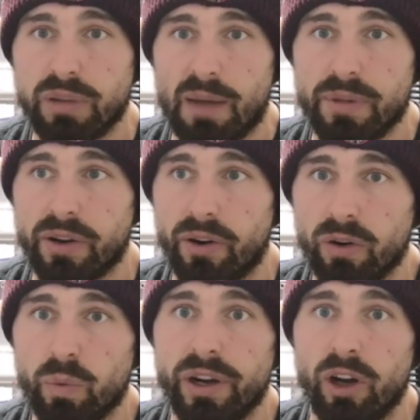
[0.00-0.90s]
Blackburn got a
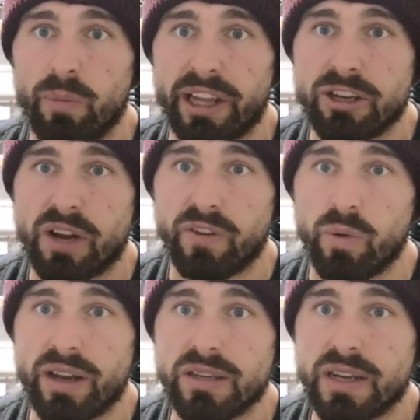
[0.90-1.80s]
good win at home against Sheffield
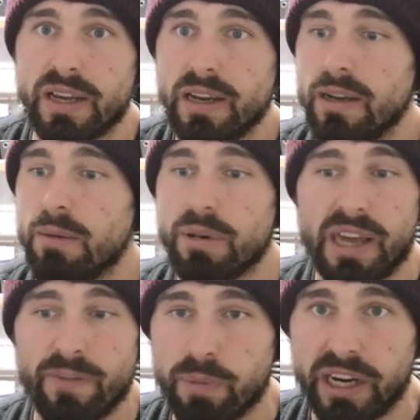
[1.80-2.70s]
Wednesday, but
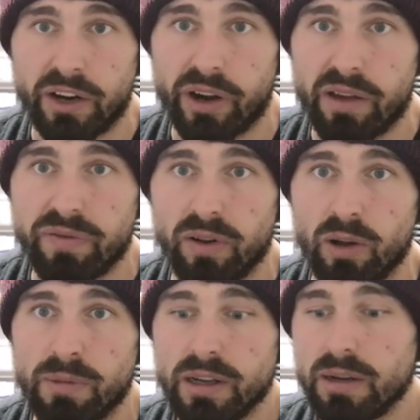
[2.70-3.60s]
they haven't been in great
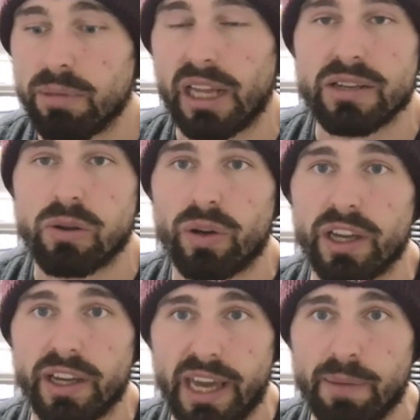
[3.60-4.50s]
form. But let's look
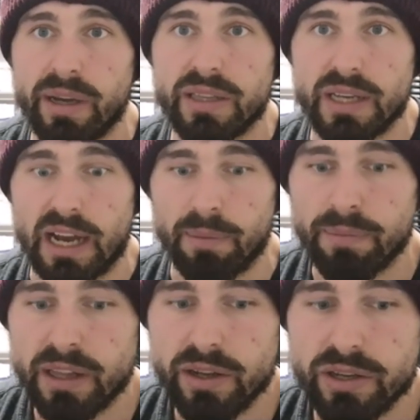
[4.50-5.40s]
at a game at a
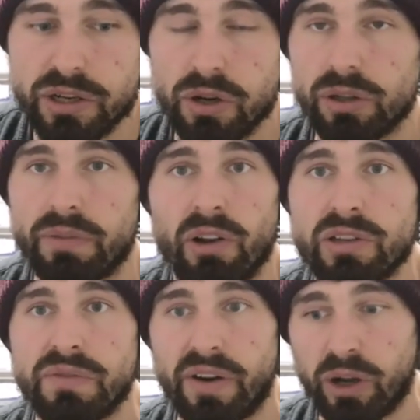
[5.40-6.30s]
time. Stoke, they've got
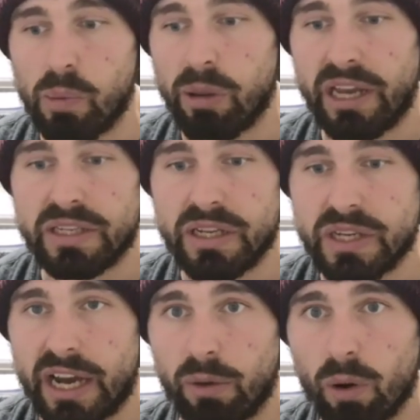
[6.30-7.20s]
some very good players on their
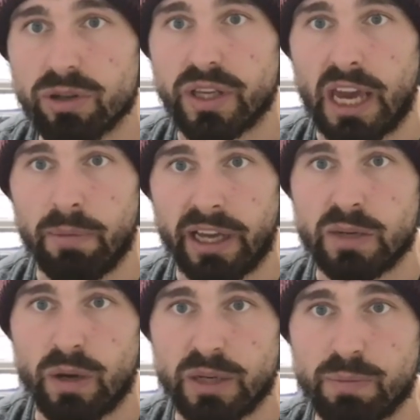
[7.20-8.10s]
side. I watched the game
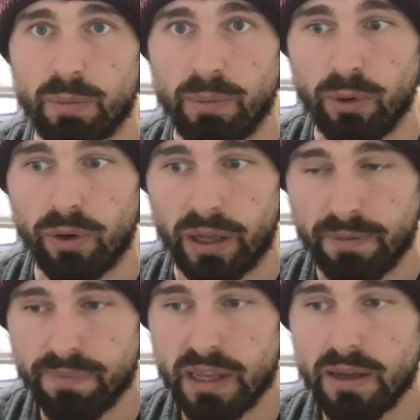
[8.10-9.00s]
against West Brom on
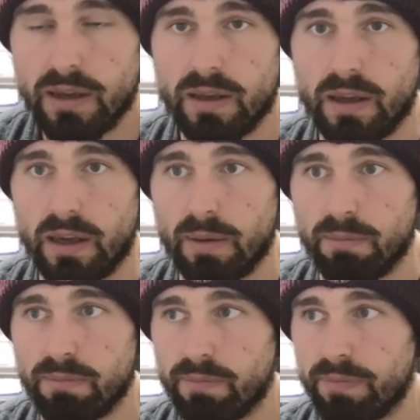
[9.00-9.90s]
Monday.
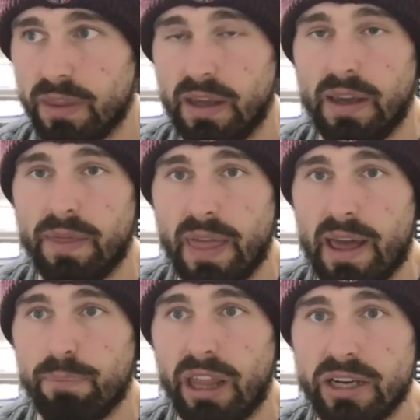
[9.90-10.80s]

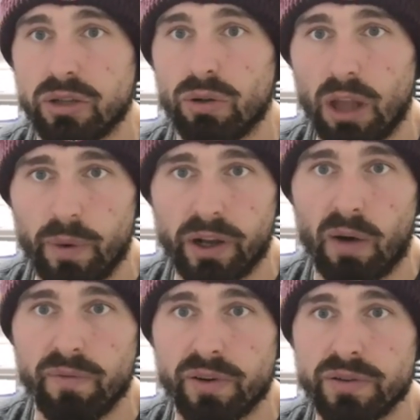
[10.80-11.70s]
Their players look low on
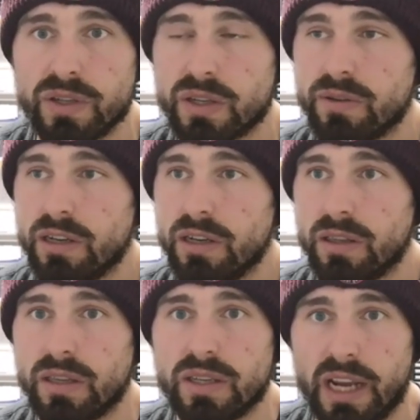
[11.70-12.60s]
confidence.
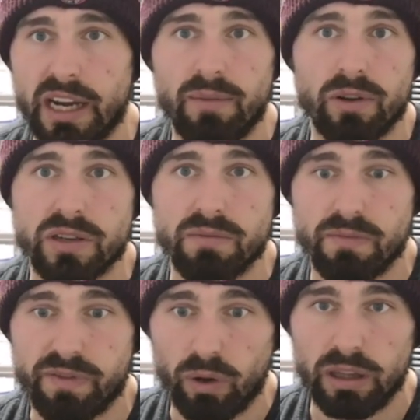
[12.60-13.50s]
The stadium
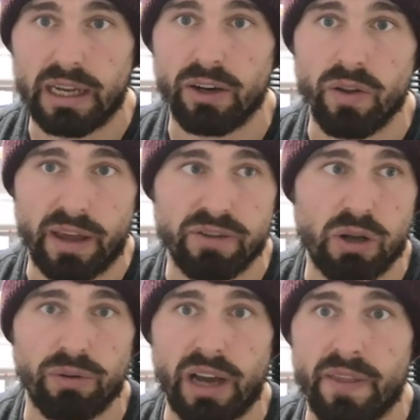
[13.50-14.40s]
wasn't full. I know they've
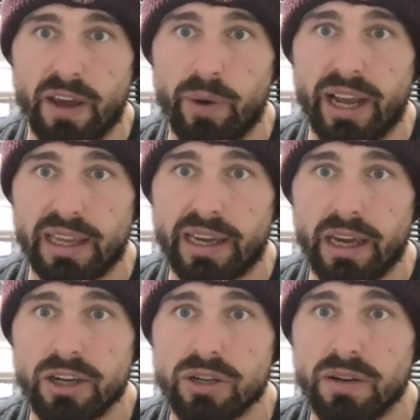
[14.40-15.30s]
sold out the away
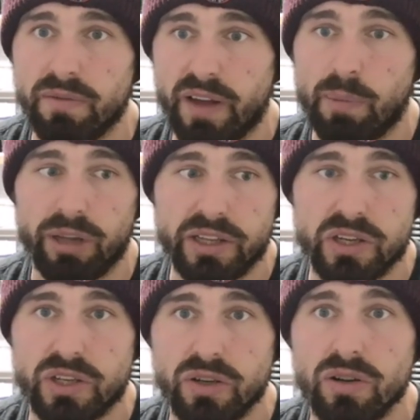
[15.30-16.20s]
allocation, and fair play
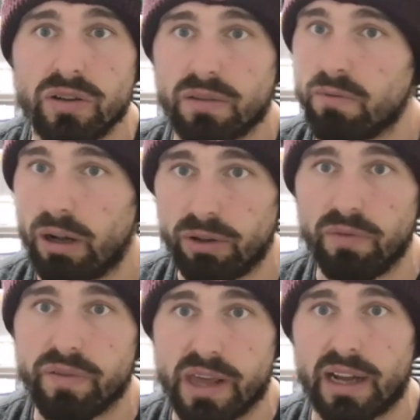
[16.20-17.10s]
to Stoke. Well
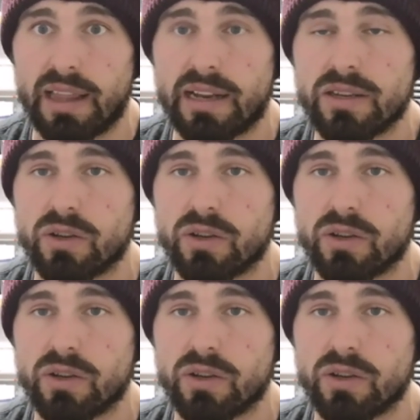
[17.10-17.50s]
done for that, lad.